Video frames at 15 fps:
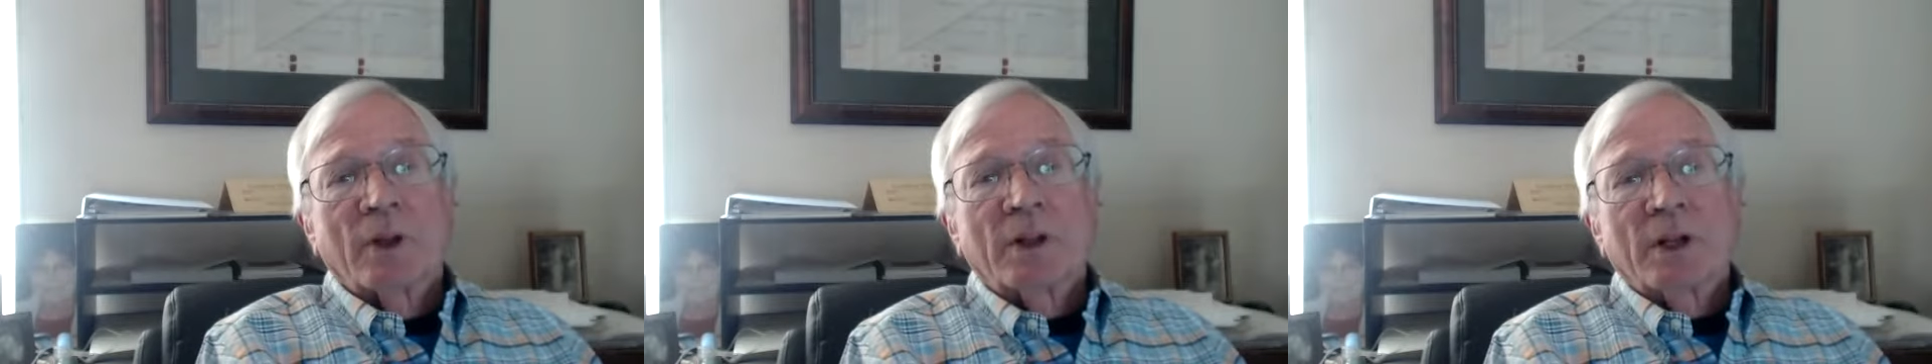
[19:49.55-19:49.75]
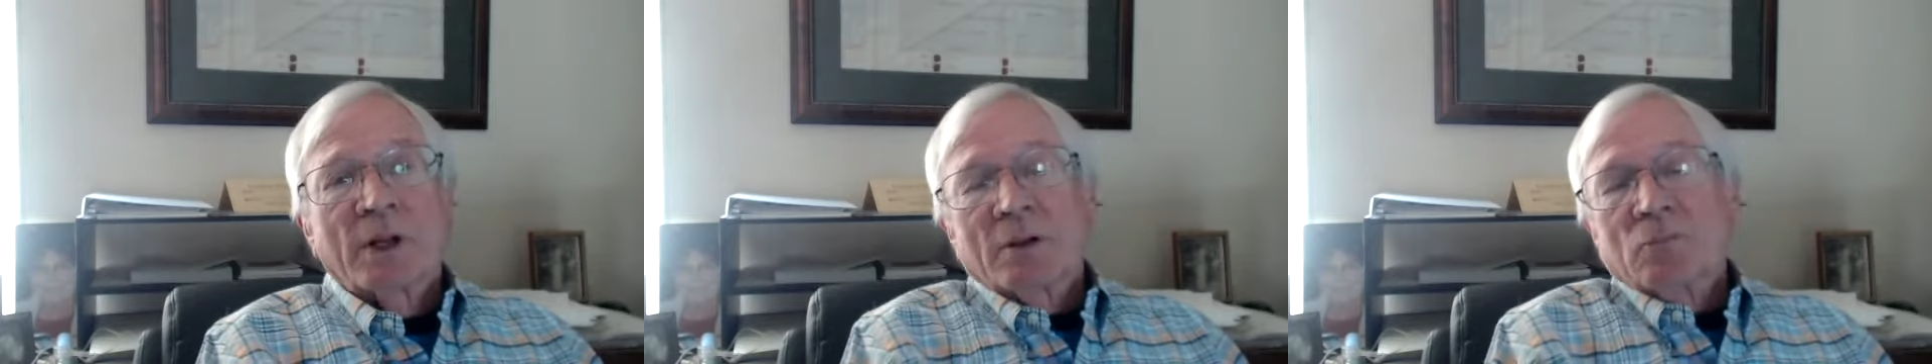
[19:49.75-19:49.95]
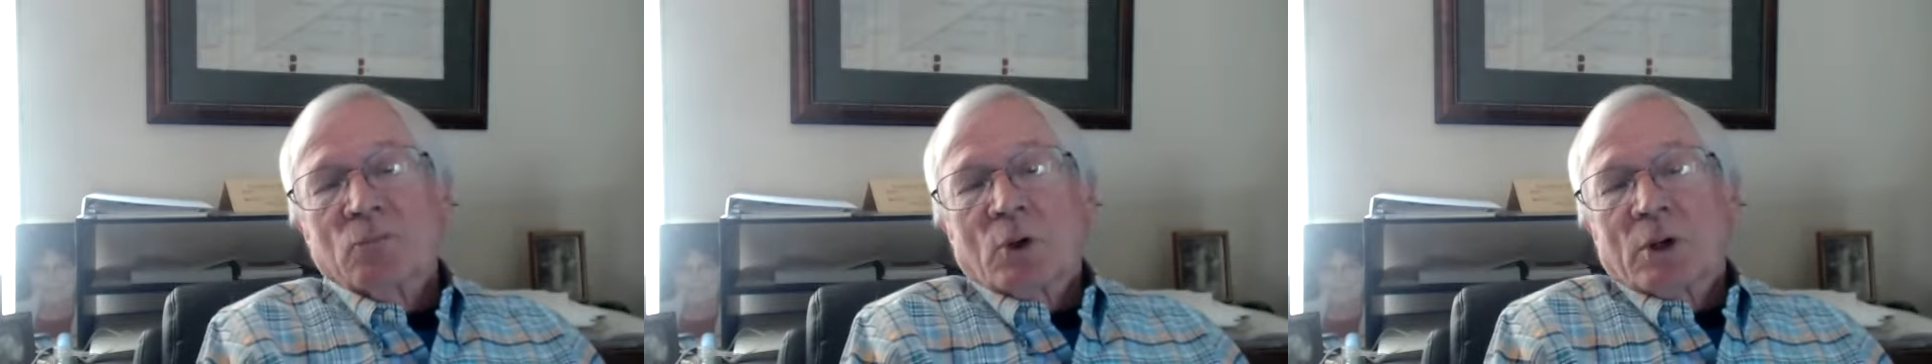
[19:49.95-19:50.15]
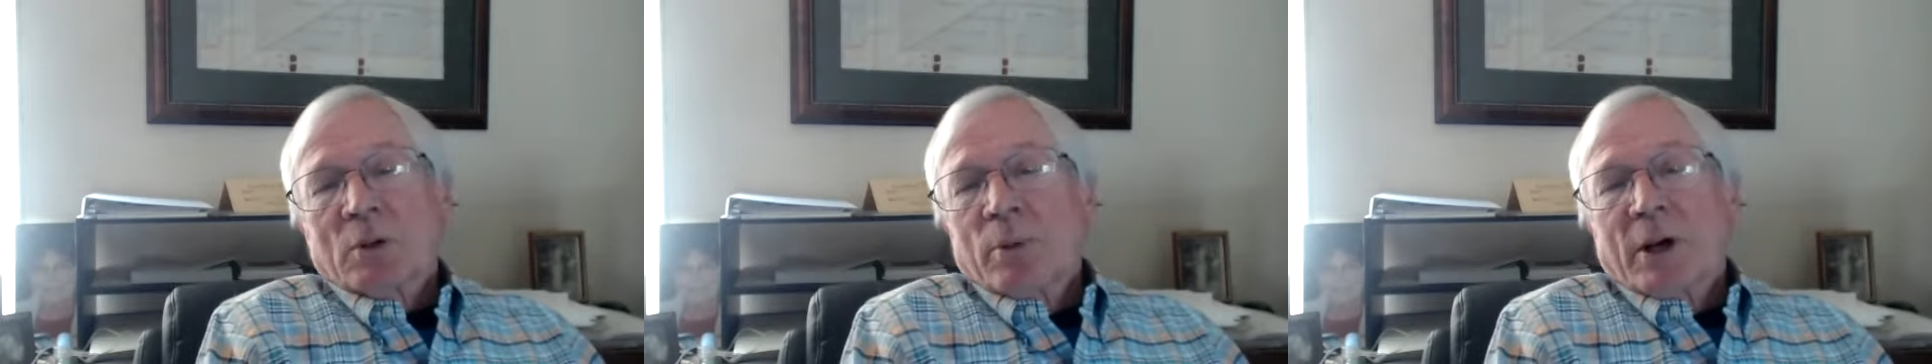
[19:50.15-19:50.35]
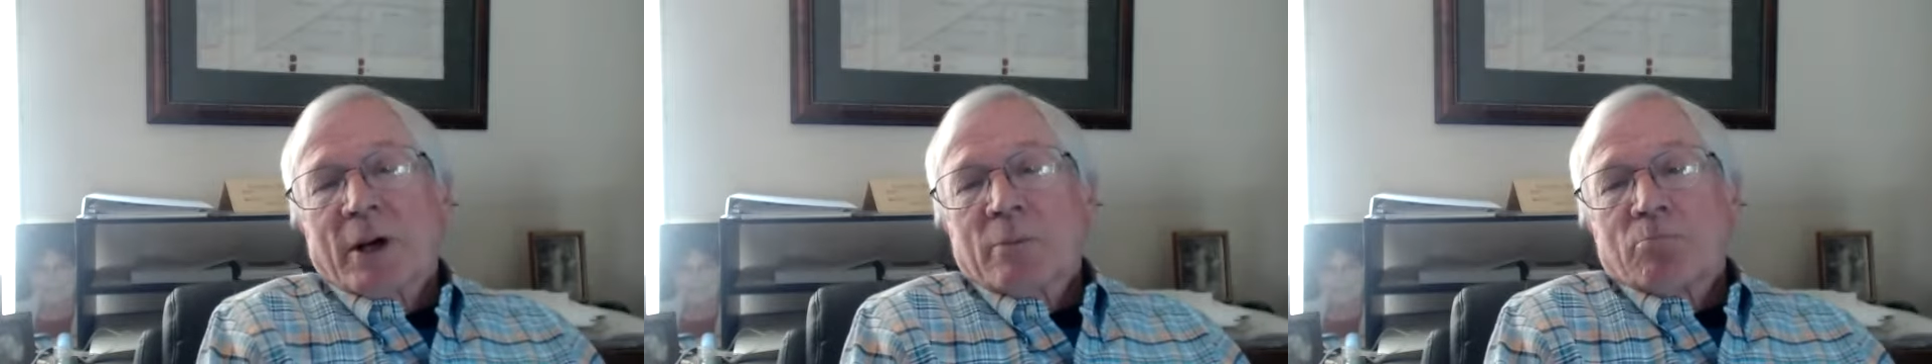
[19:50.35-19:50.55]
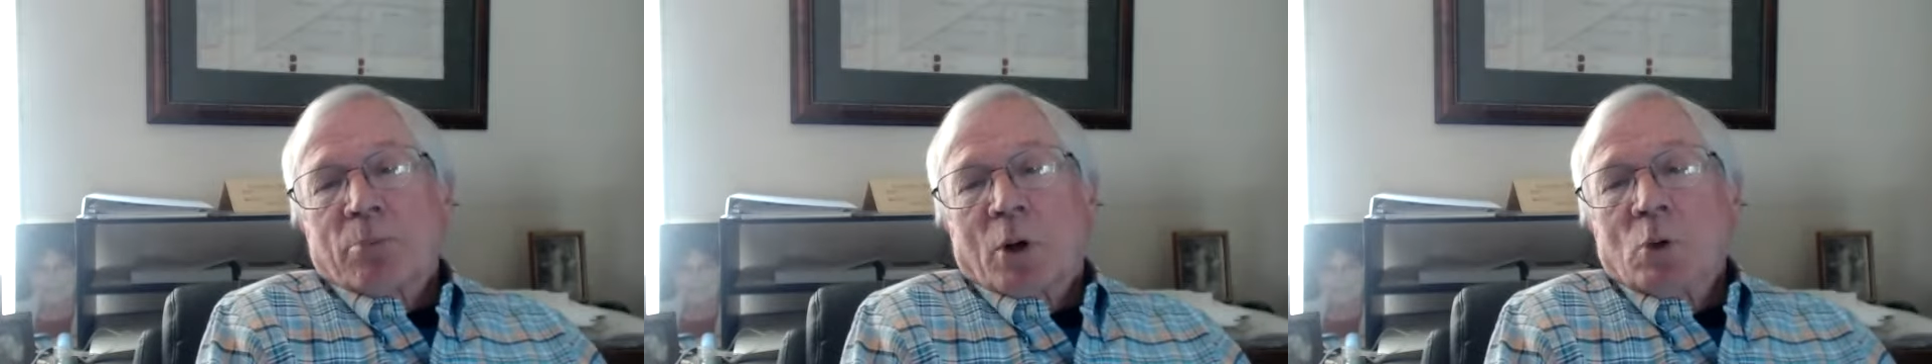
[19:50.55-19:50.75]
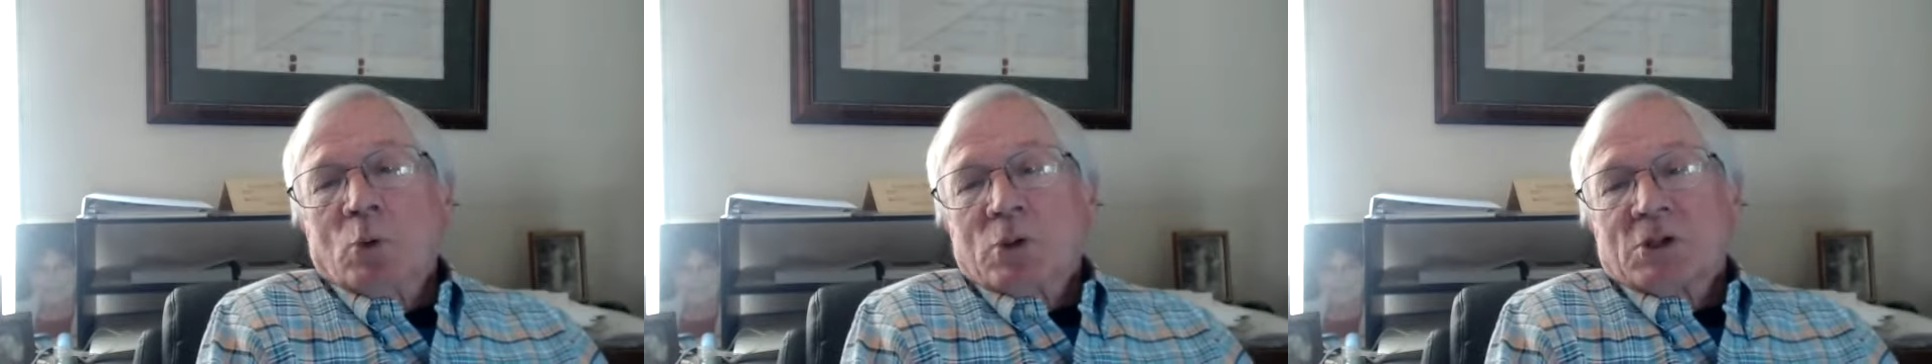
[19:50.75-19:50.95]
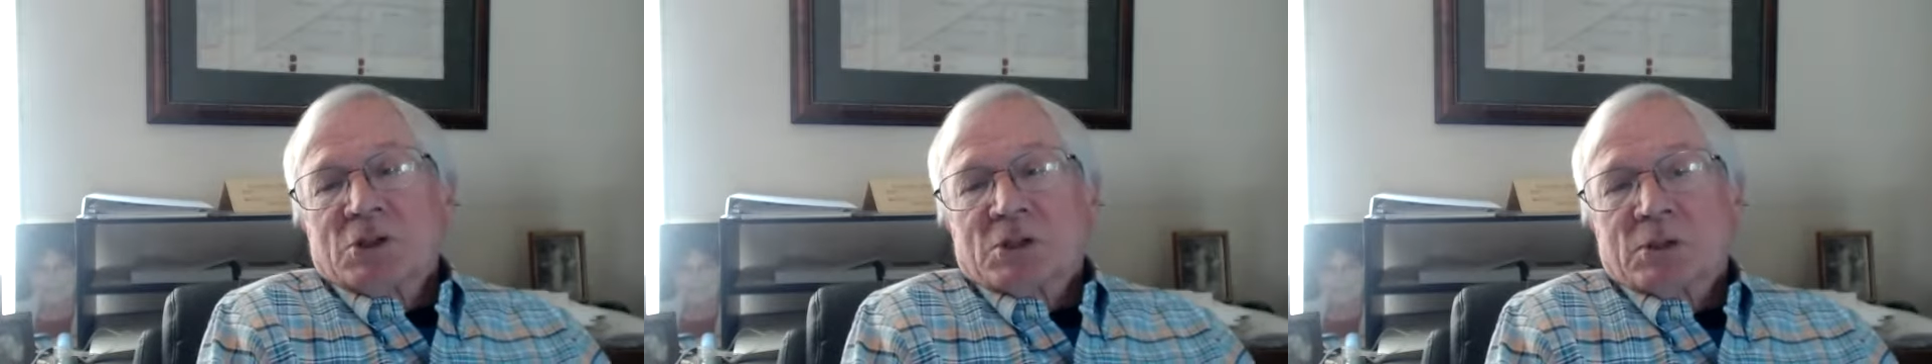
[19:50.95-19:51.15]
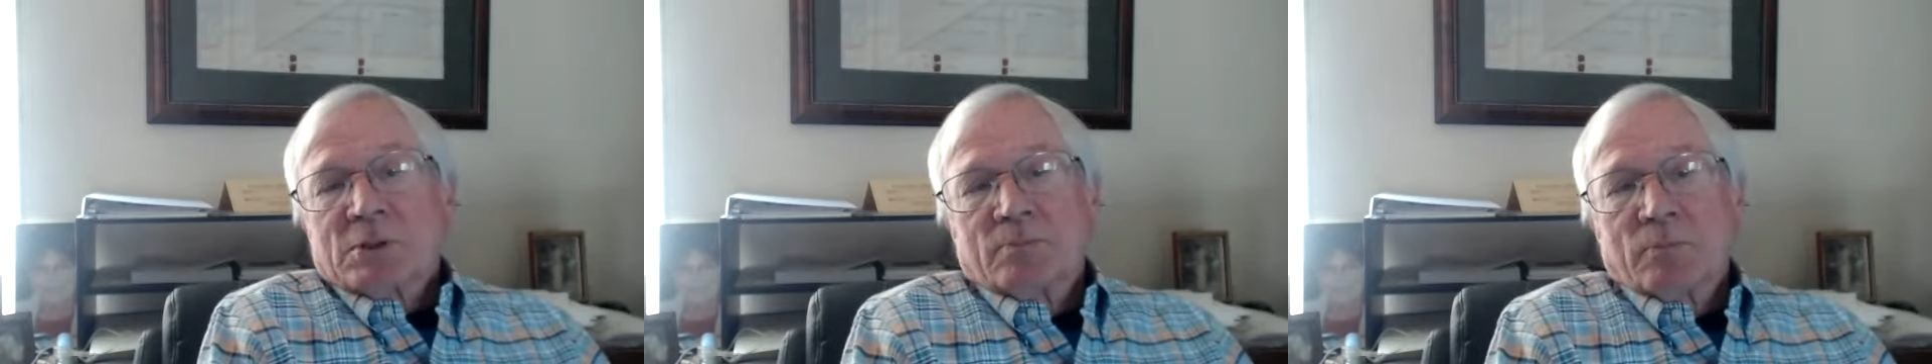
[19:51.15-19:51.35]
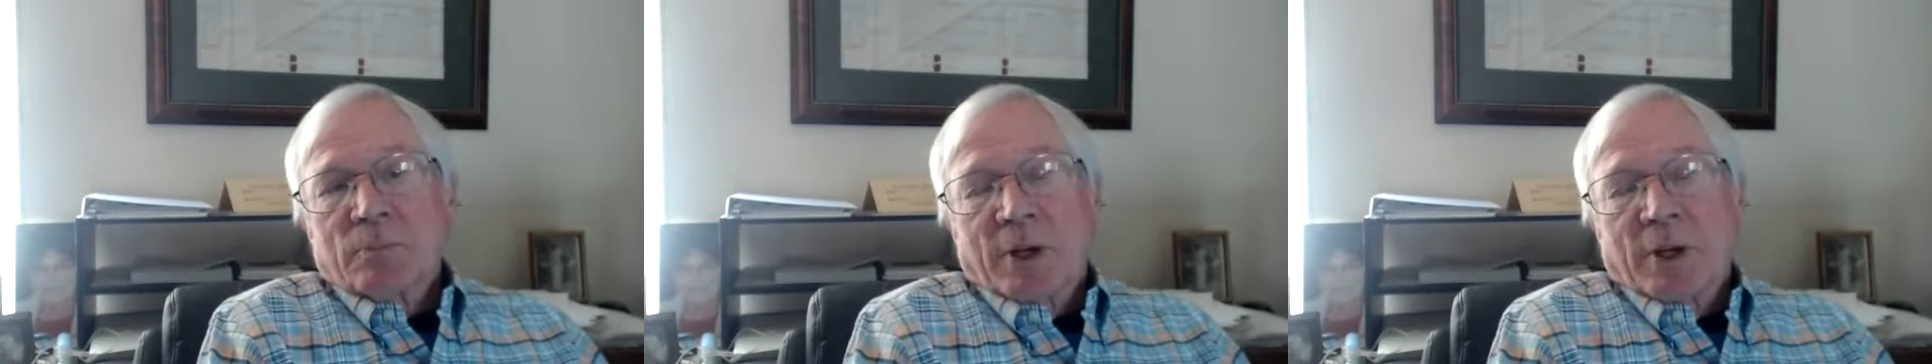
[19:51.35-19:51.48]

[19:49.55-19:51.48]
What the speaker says: that what about a bonus?